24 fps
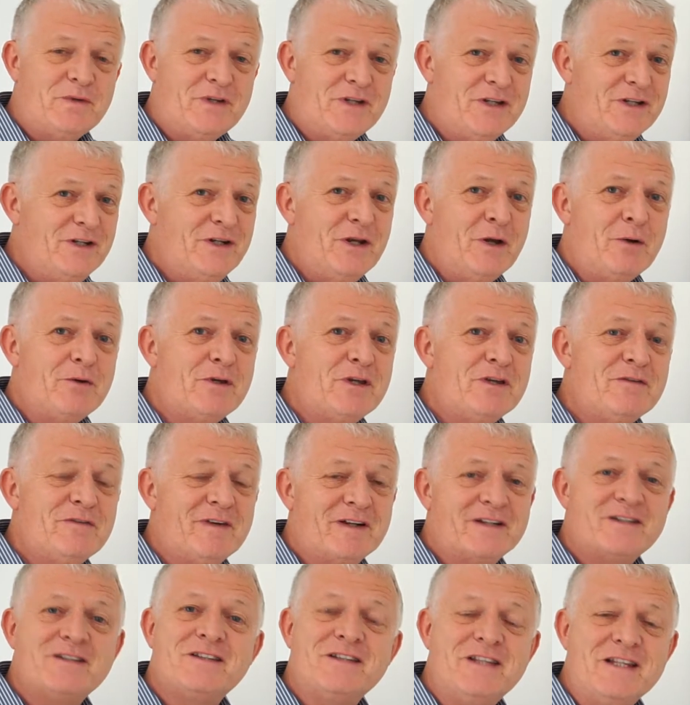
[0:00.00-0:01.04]
You know, you've
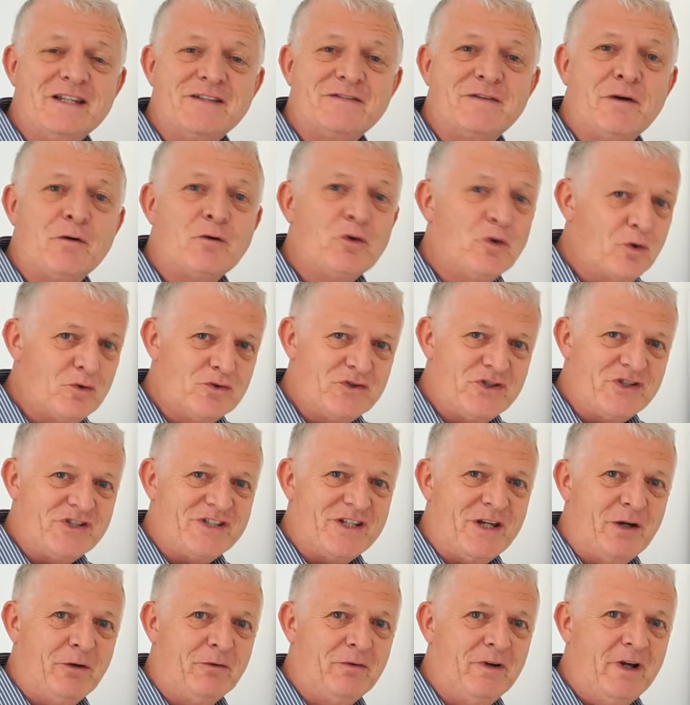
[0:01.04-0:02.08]
had these phone calls
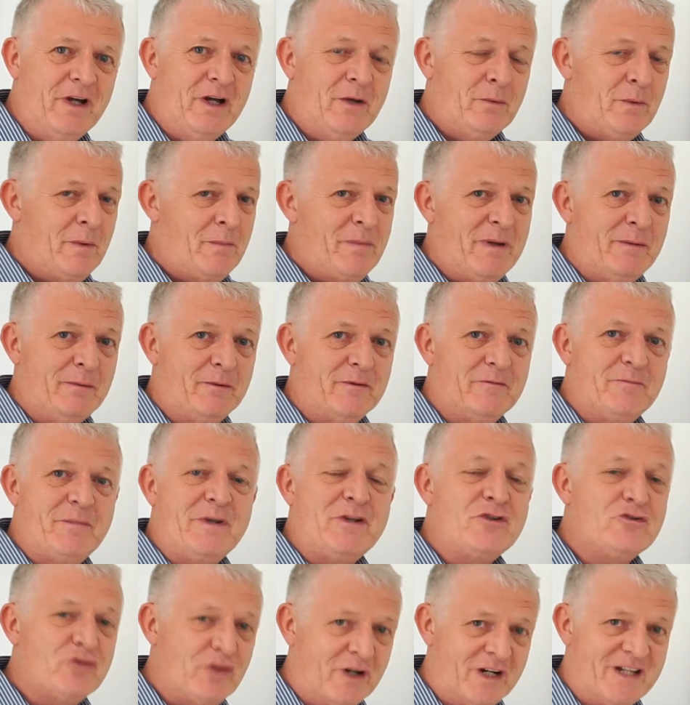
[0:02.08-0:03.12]
yourself when people have
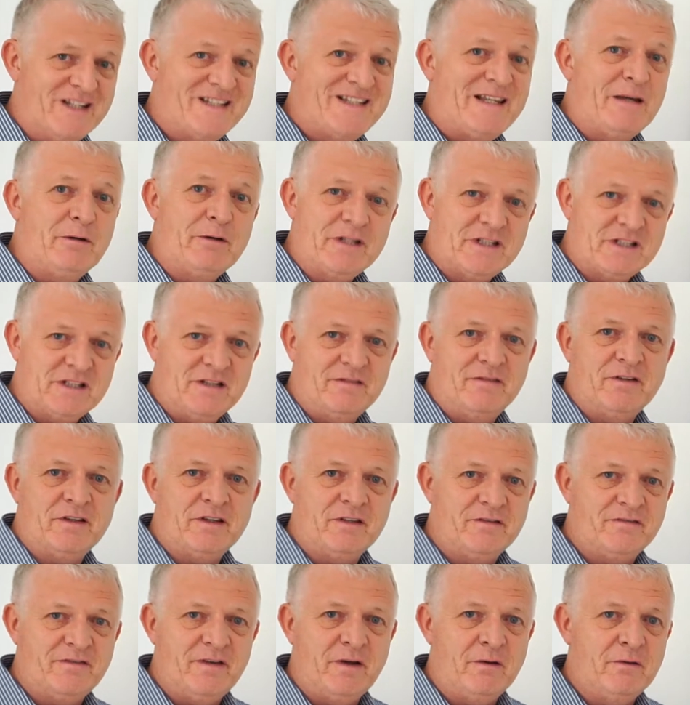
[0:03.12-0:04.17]
been trying to sell you stuff on
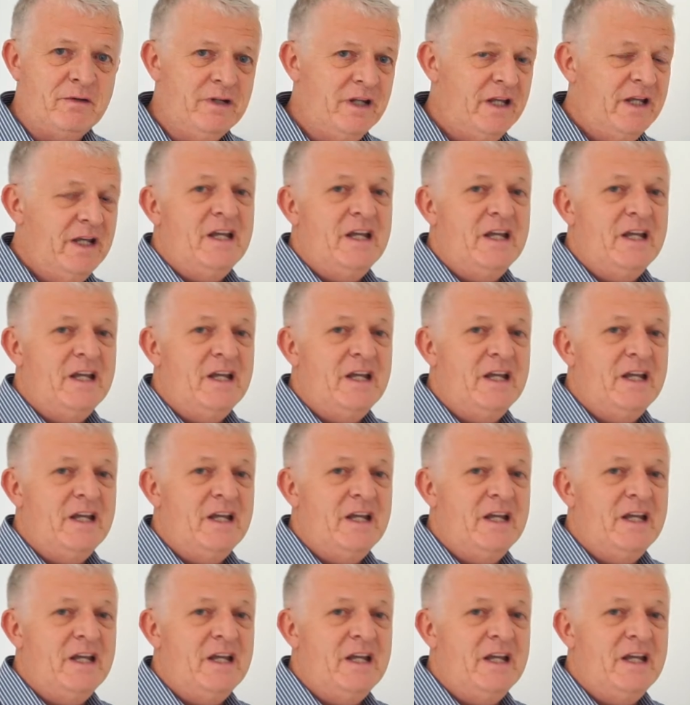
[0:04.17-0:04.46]
the phone.